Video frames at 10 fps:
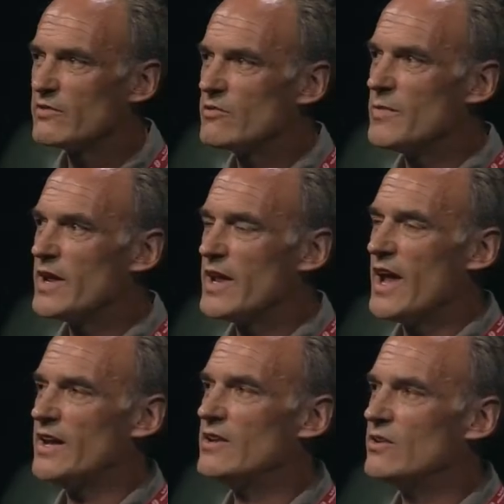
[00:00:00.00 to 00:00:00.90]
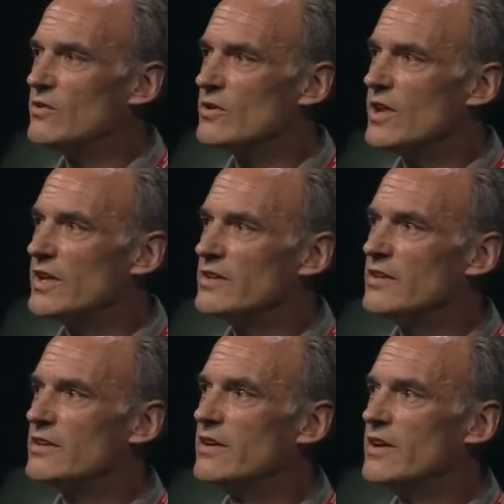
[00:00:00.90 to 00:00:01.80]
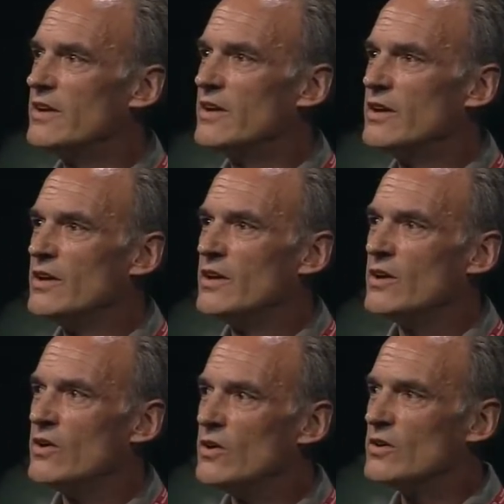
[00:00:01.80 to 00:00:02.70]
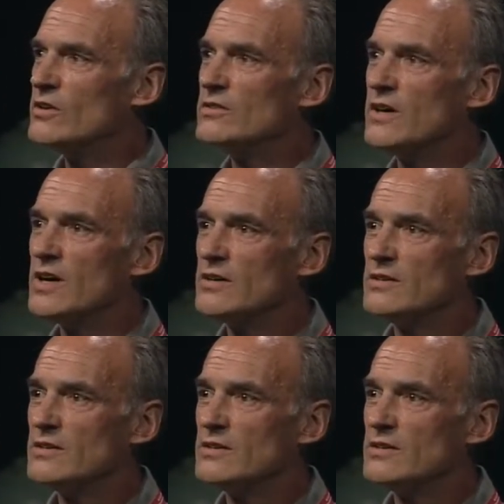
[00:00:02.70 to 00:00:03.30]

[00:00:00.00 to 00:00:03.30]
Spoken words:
through Manhattan or London or